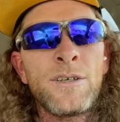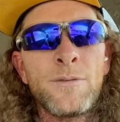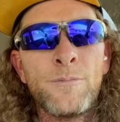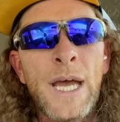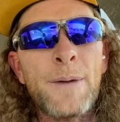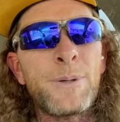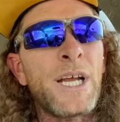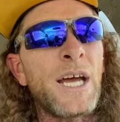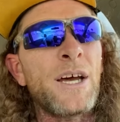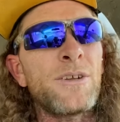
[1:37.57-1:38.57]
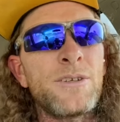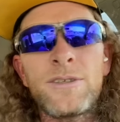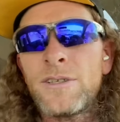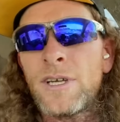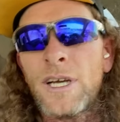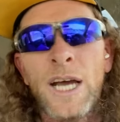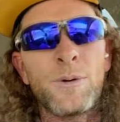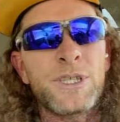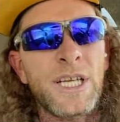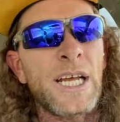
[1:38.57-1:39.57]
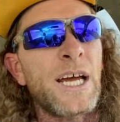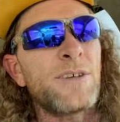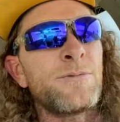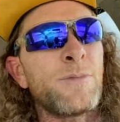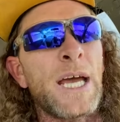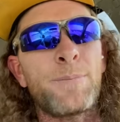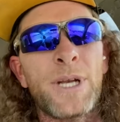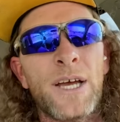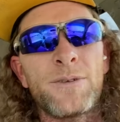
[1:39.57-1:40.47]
map it out? I would get out and map it out,